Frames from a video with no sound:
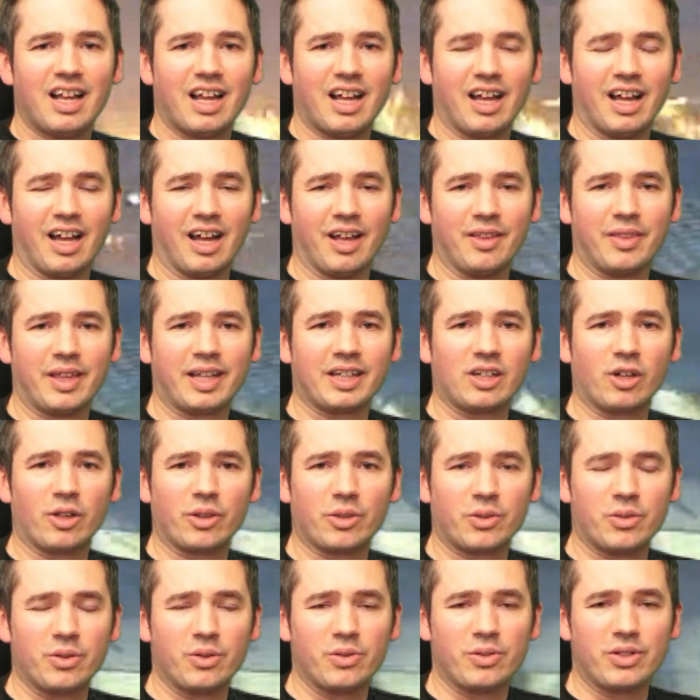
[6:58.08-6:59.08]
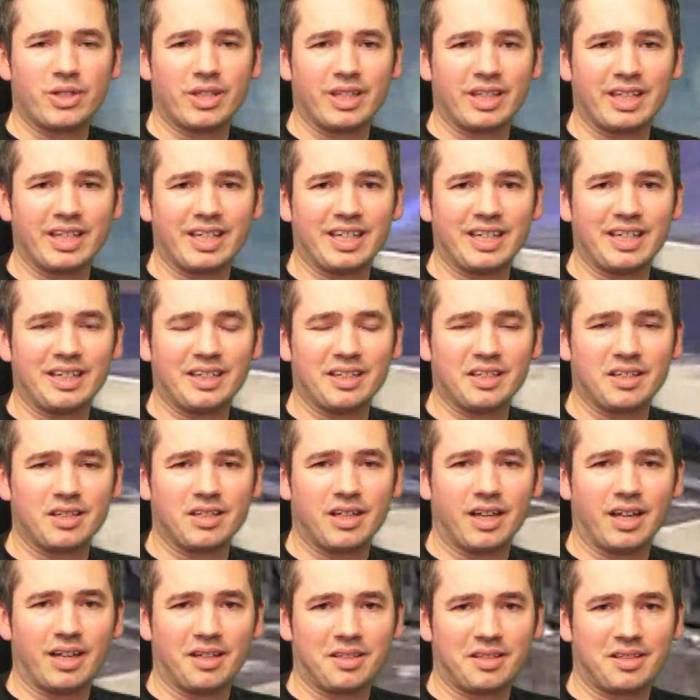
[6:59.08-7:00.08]
Uh, then got through to the
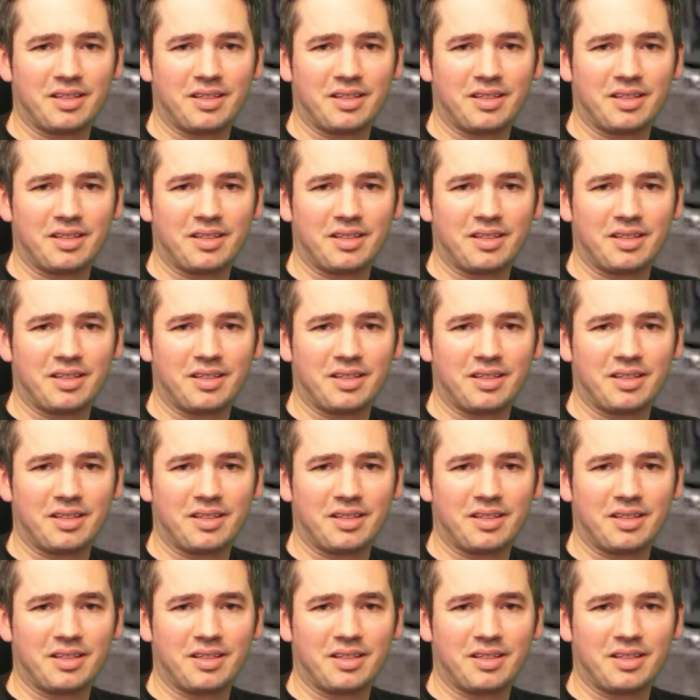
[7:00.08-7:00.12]
uh,